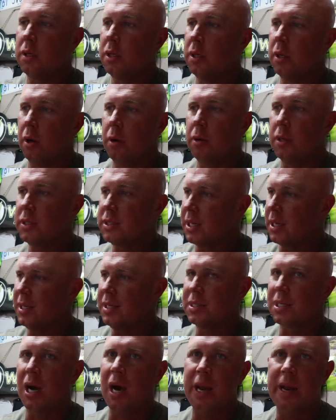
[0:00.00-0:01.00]
You know,
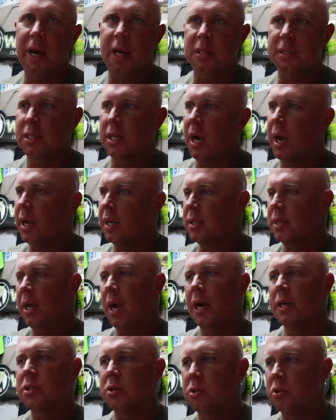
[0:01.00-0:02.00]
it's hot outside.
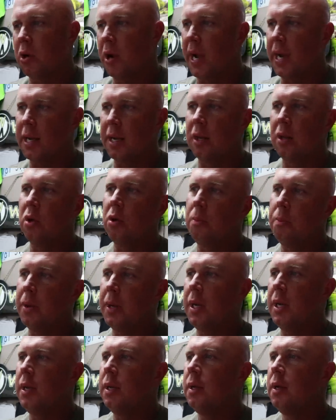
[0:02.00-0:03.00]
Guys are dragging a little
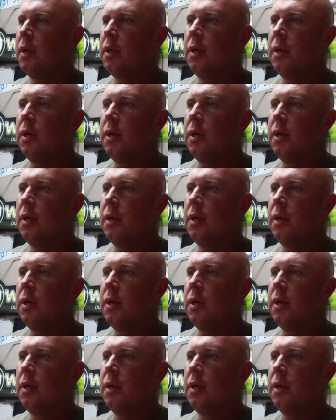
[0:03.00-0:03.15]
bit.